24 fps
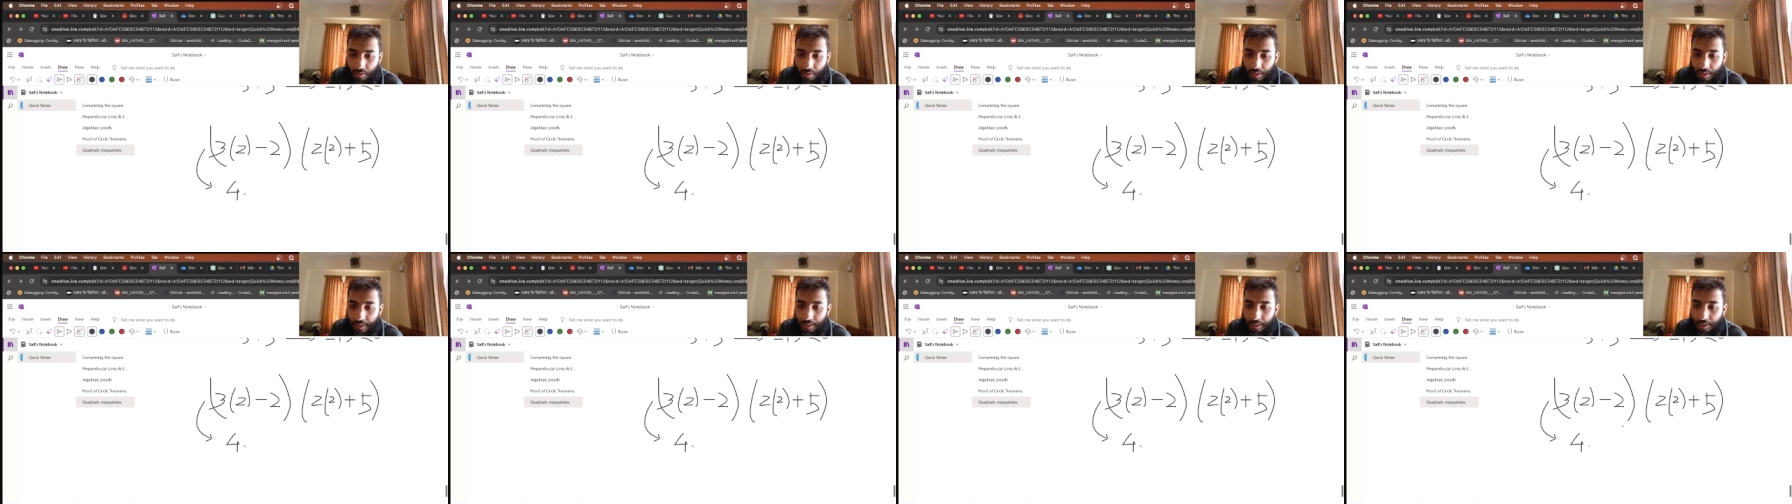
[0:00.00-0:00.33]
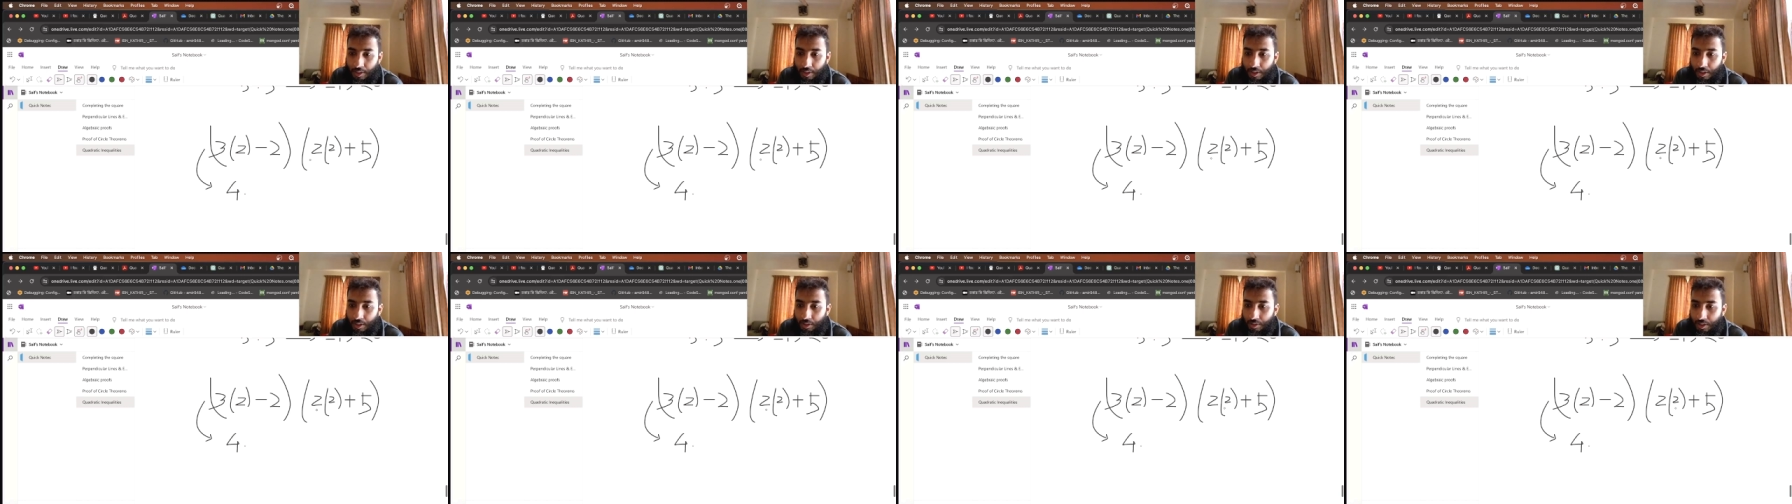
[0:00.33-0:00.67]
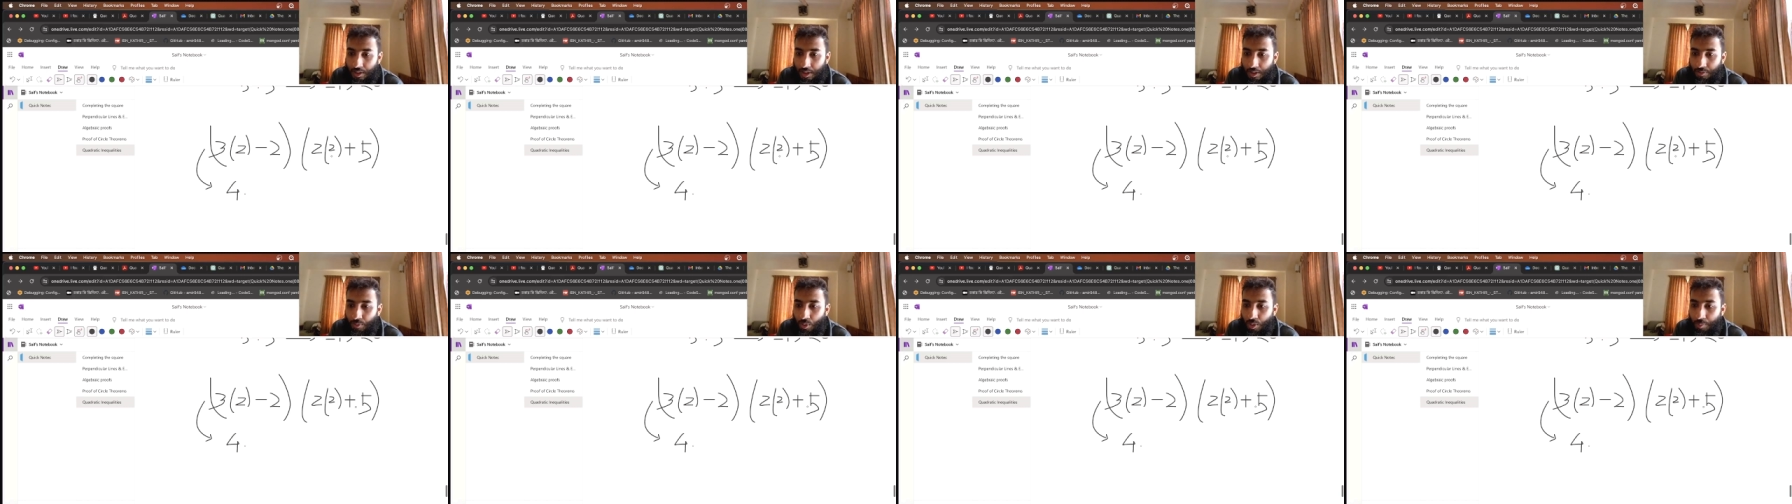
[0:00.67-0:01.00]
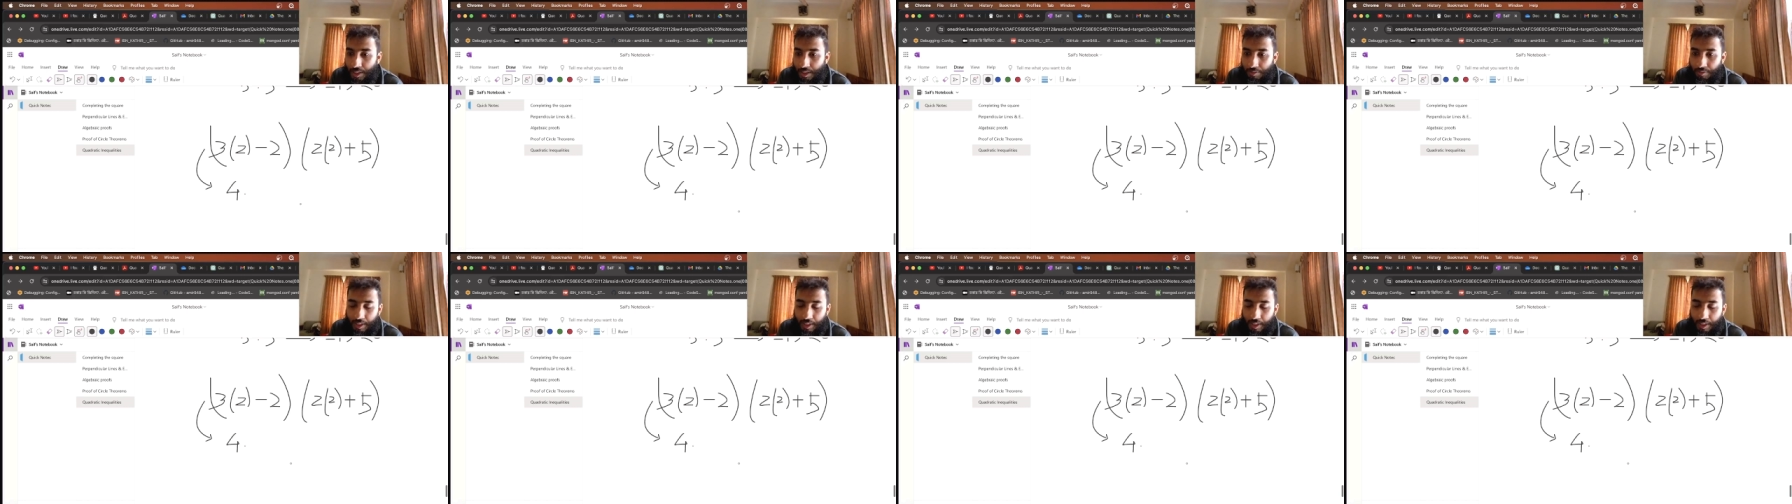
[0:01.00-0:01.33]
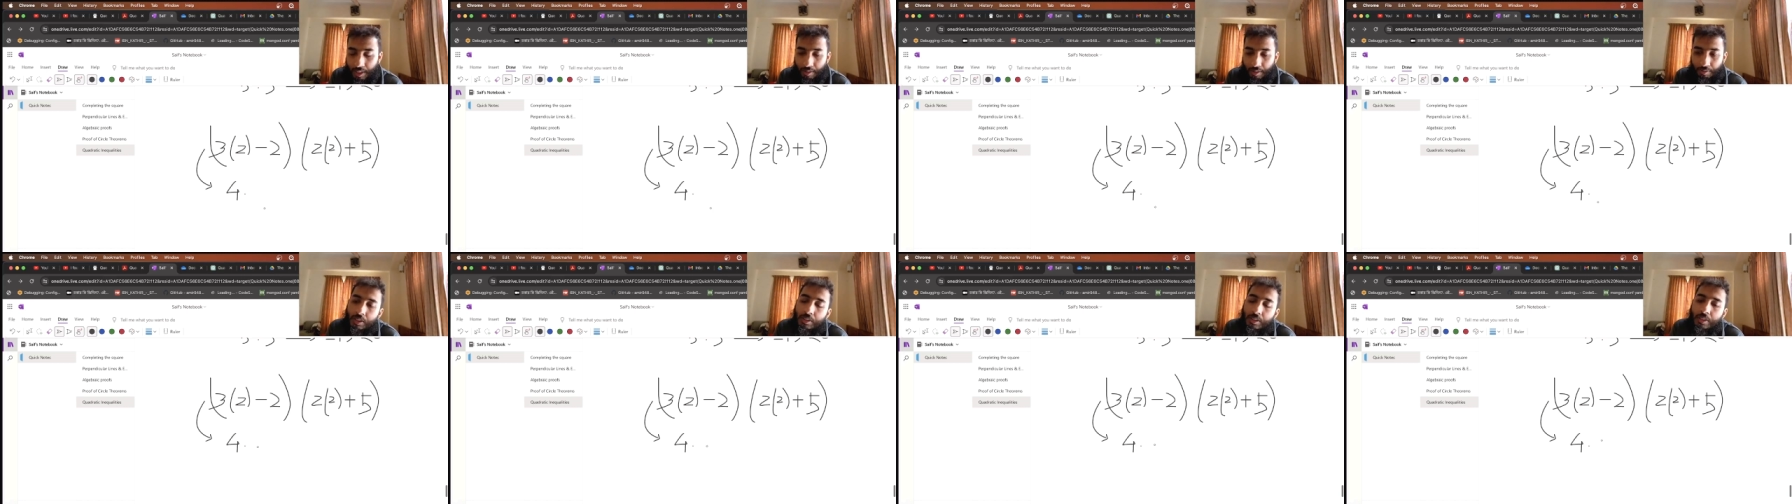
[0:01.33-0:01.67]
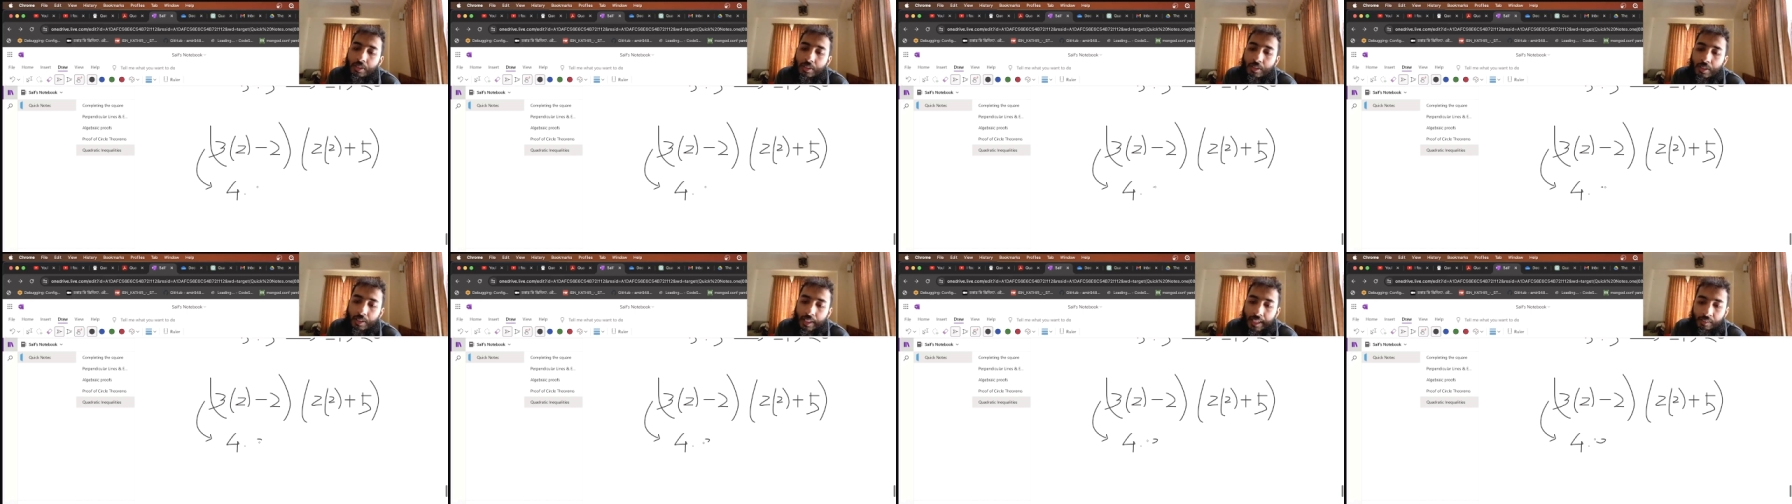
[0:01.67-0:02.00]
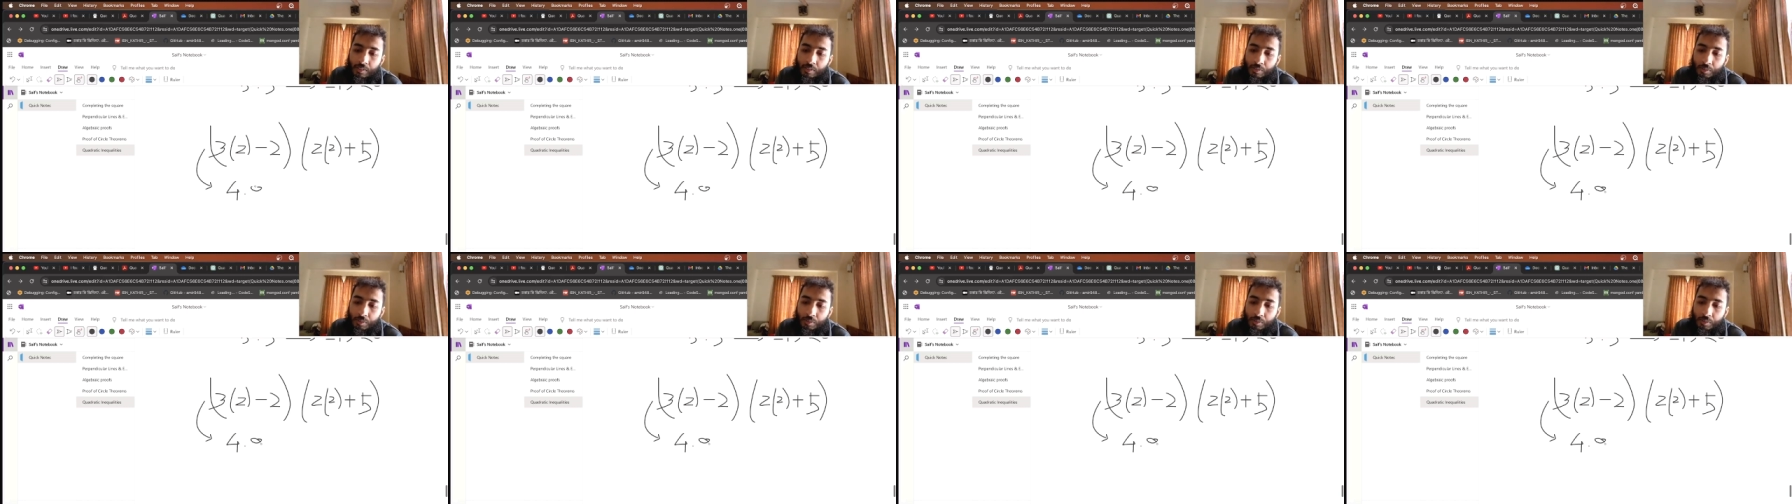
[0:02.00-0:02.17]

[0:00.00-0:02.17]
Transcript: And this is 4 plus 5, which is 9,